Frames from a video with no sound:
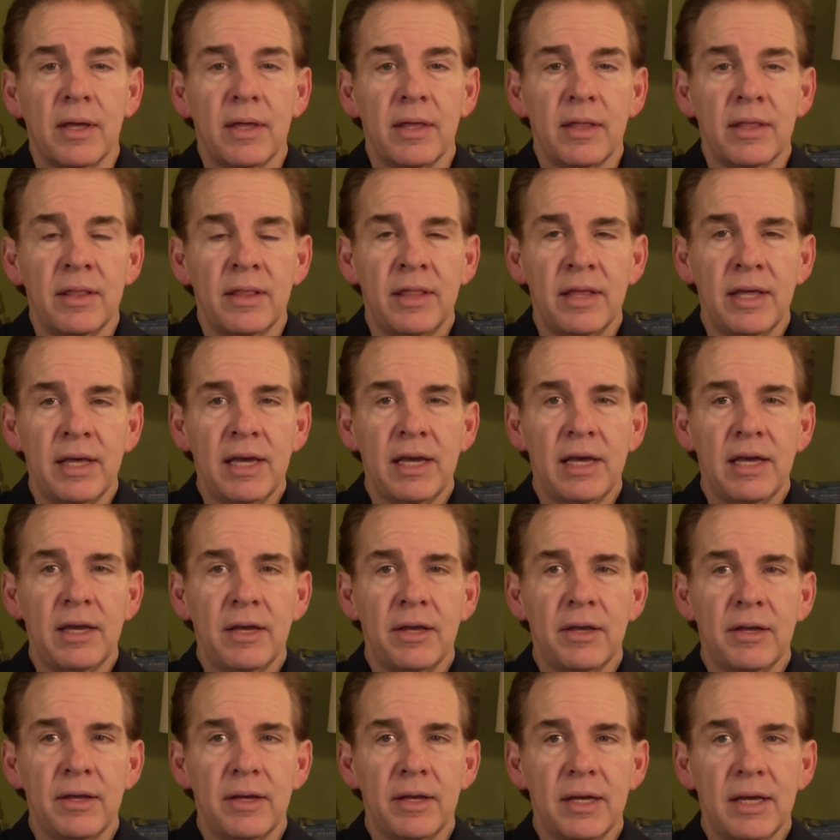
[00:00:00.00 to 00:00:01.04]

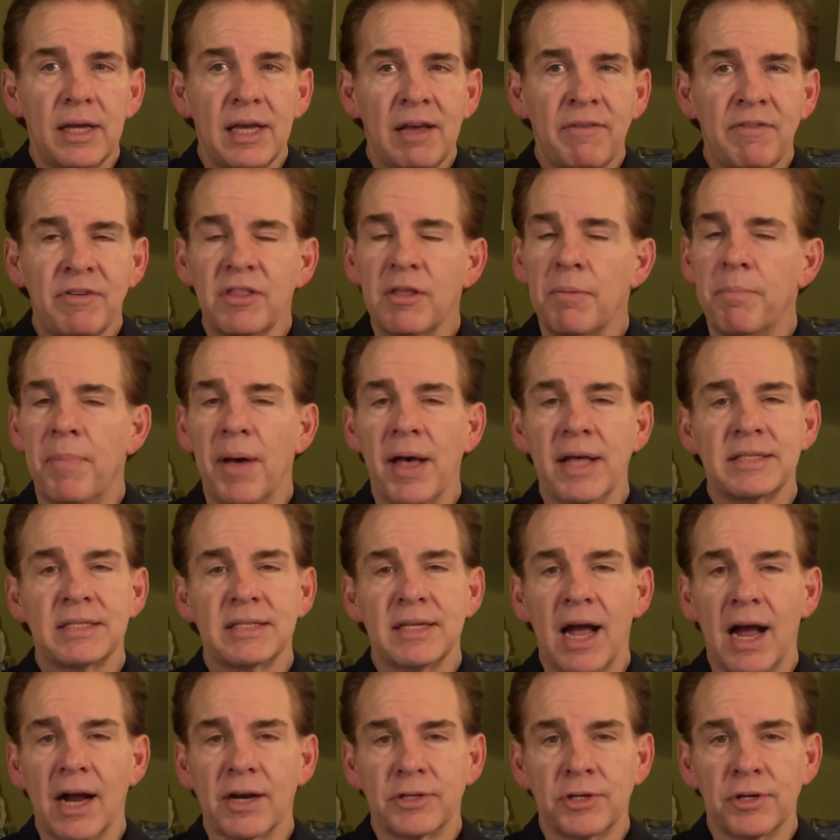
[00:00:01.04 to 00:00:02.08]
The Even the best
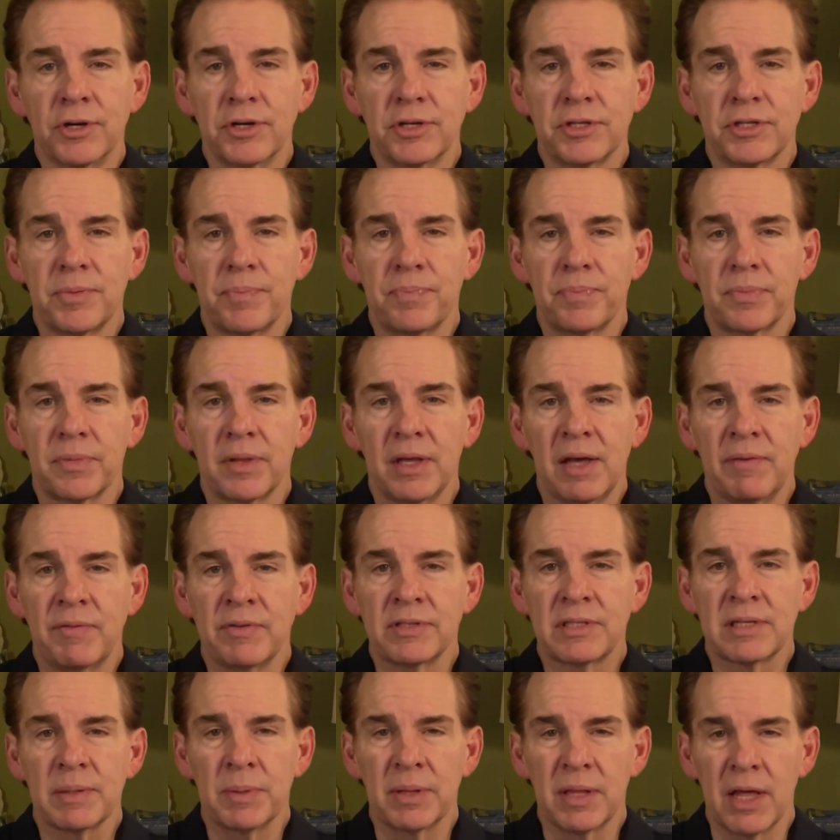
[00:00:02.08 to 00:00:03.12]
actors, even
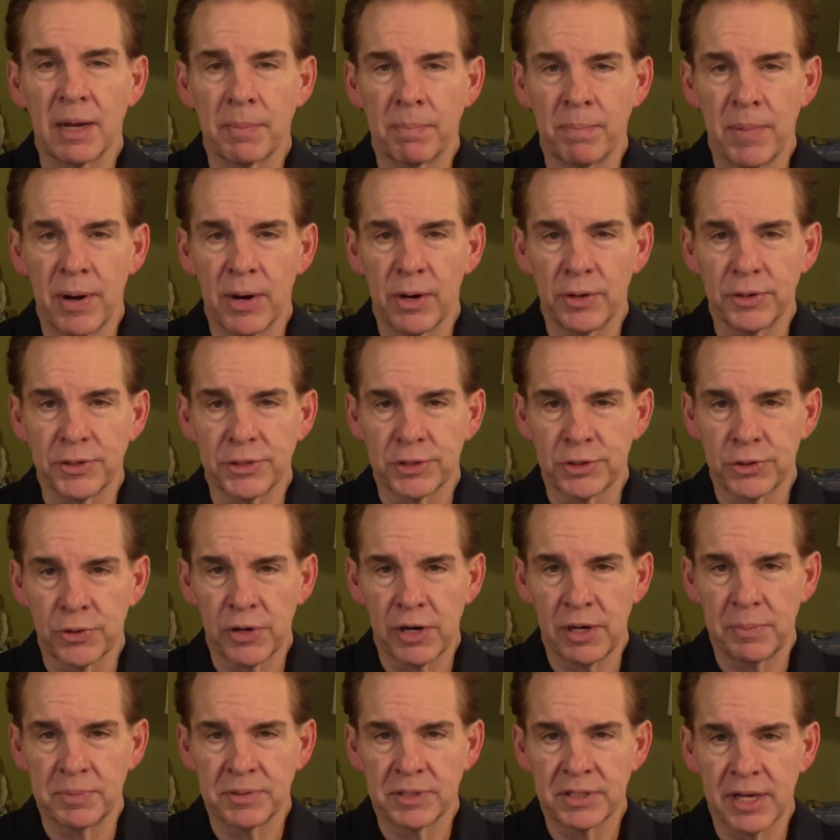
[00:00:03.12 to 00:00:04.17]
someone like Meryl
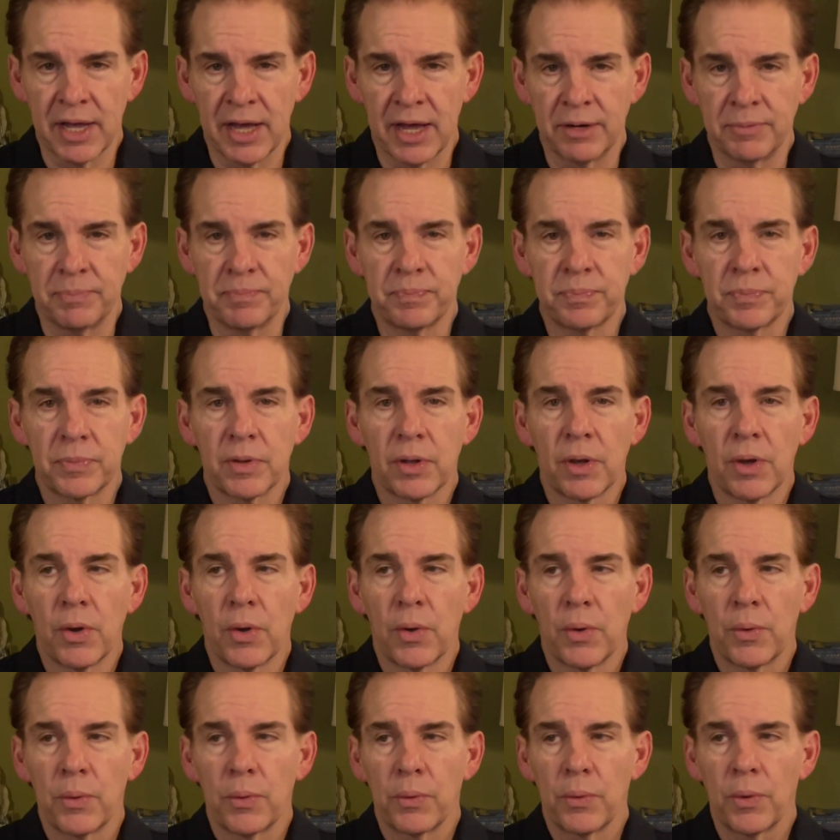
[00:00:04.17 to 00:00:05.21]
Streep said,
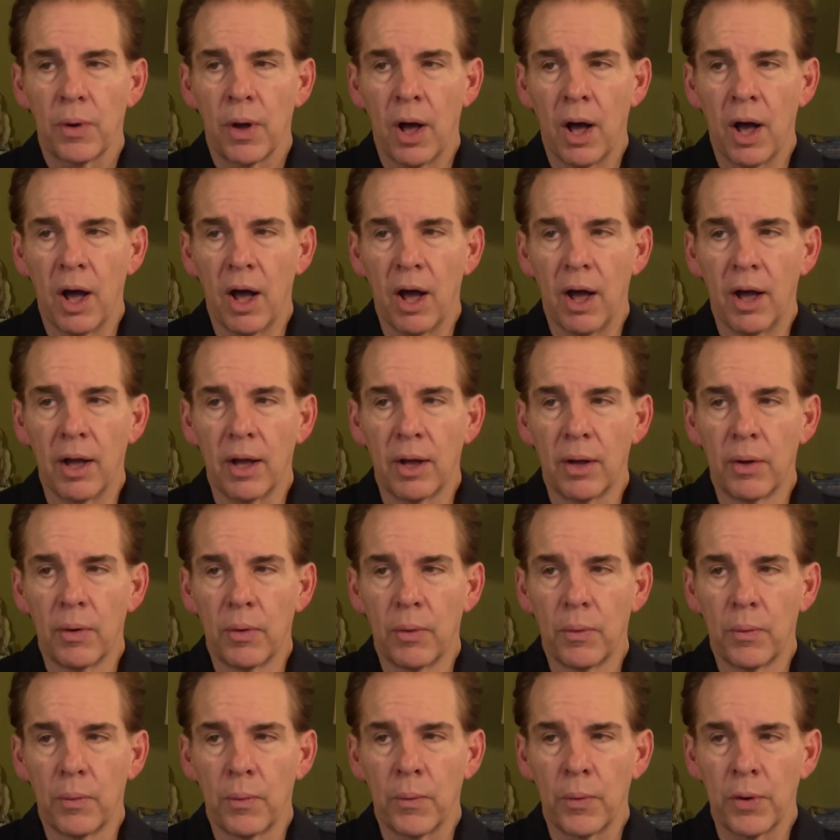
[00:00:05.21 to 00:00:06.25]
uh,
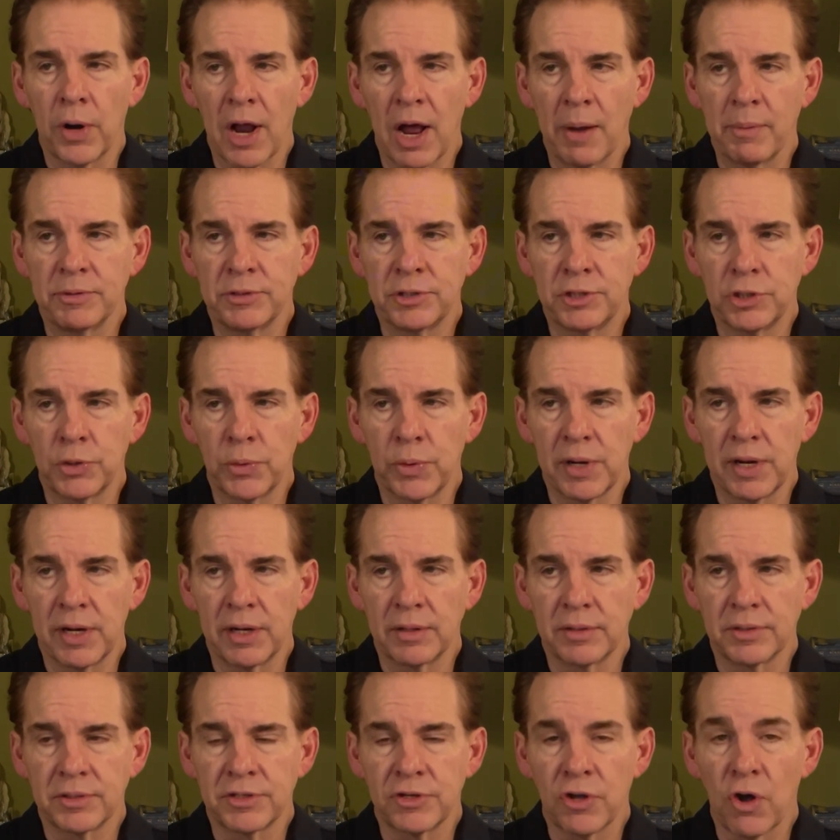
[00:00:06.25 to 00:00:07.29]
when I was
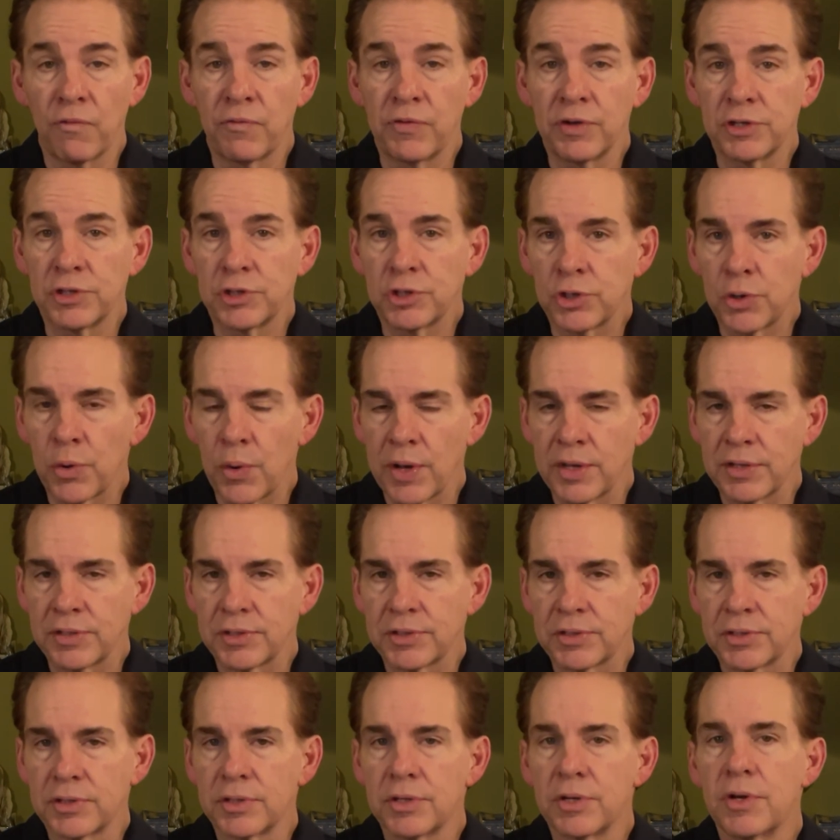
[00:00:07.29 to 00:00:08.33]
doing Sophie's
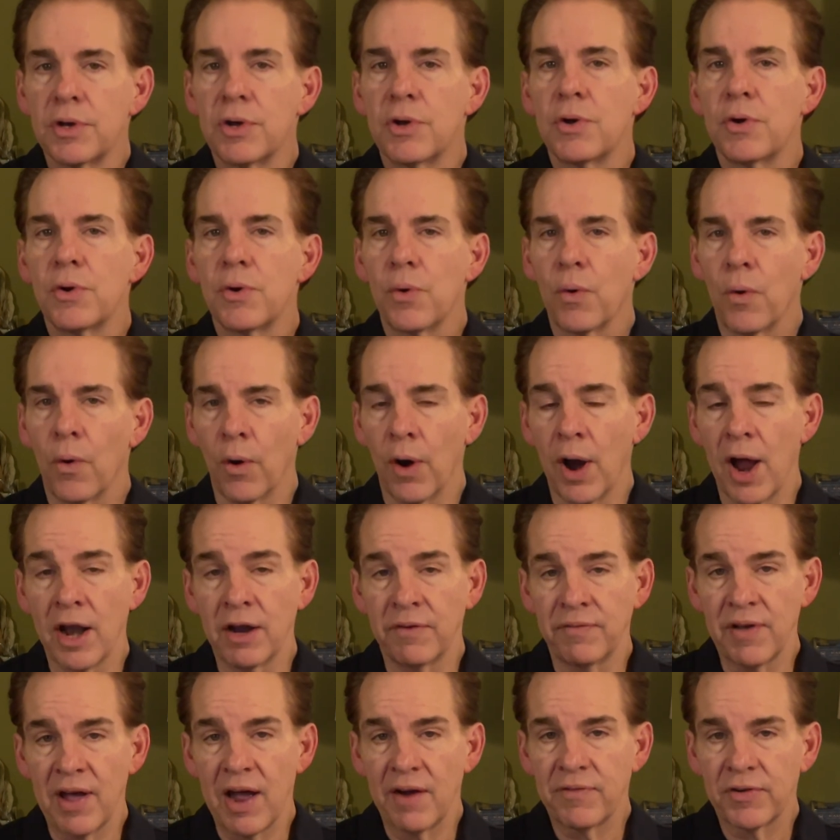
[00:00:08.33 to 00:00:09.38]
Choice or Out
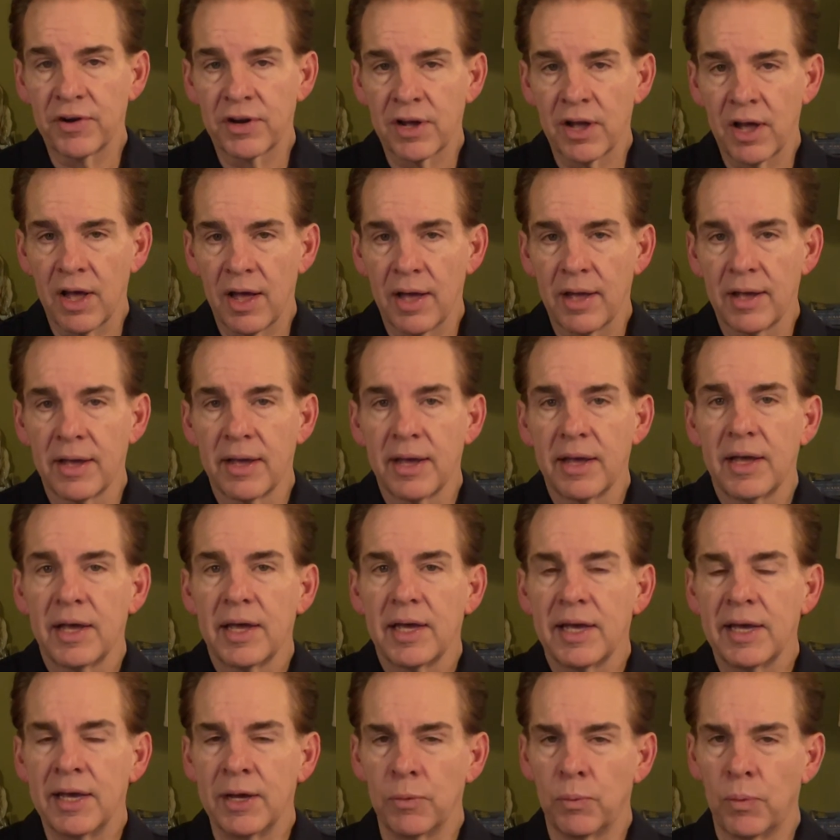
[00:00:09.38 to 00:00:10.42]
of Africa,
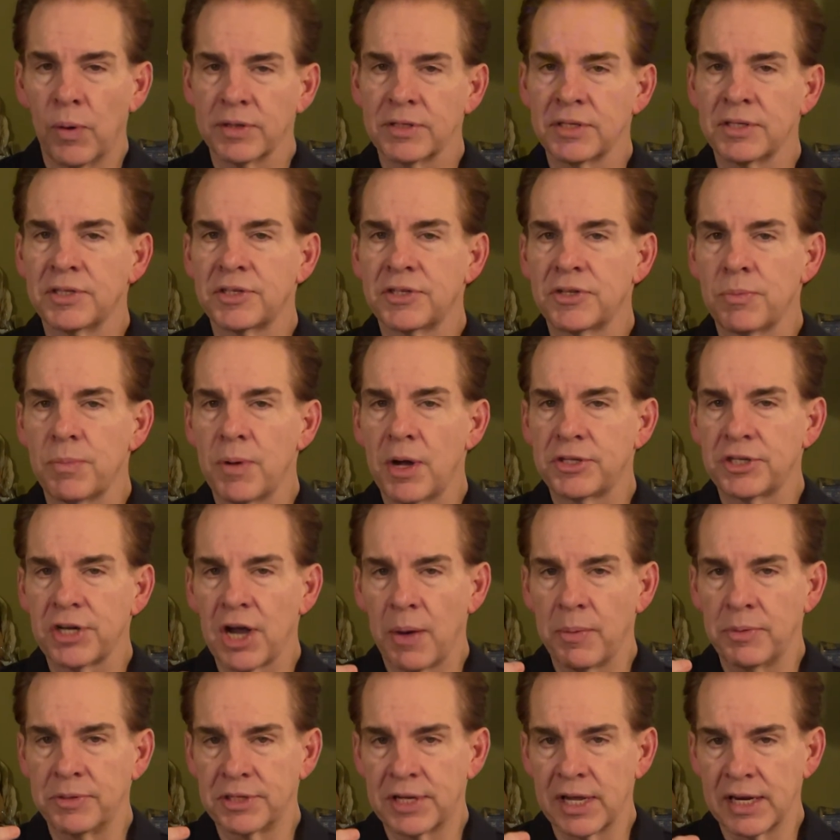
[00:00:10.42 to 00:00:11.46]
it wasn't so much I
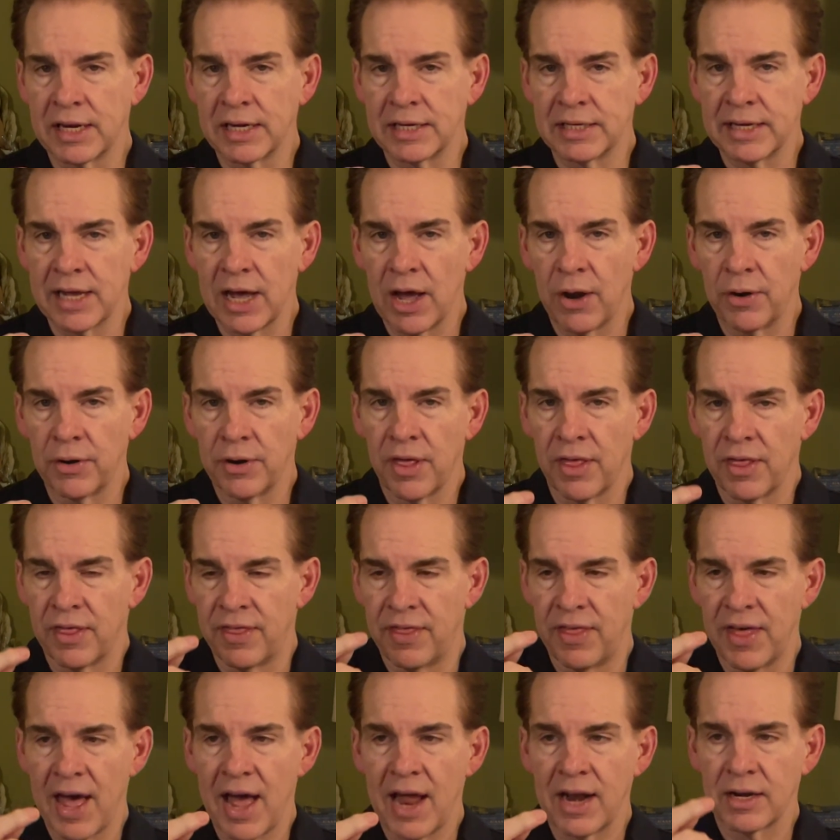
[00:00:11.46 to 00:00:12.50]
was getting down
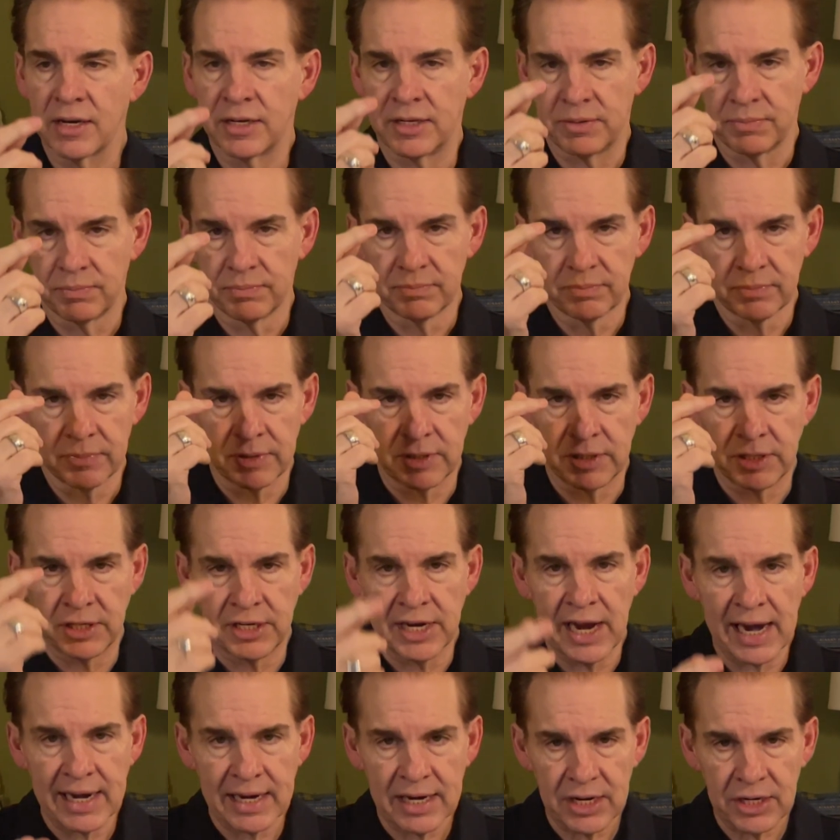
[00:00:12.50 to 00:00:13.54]
that
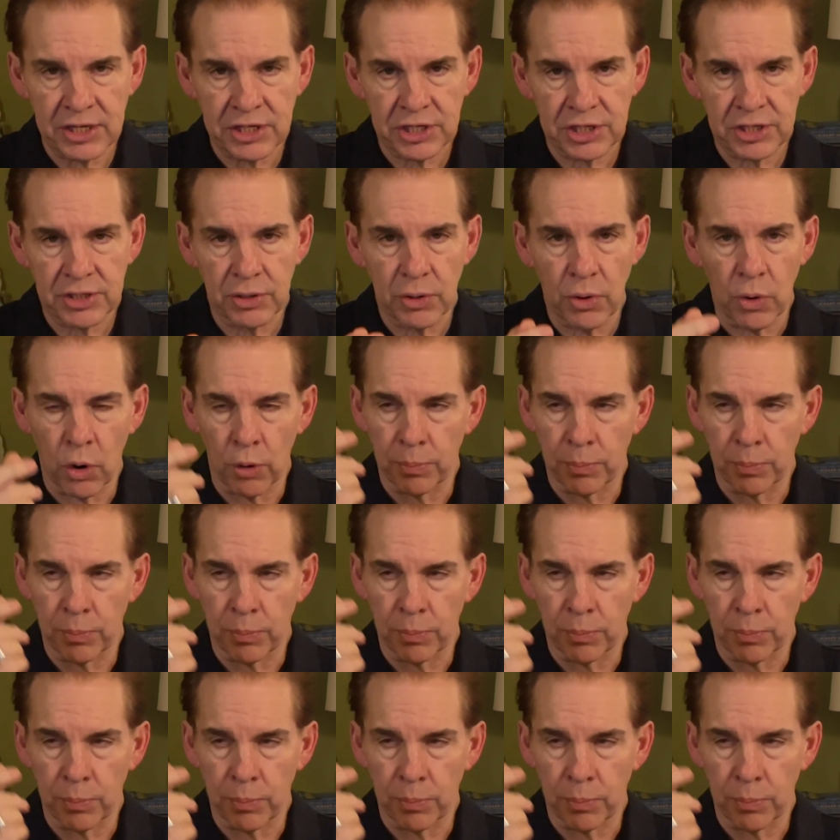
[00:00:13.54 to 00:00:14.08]
Danish or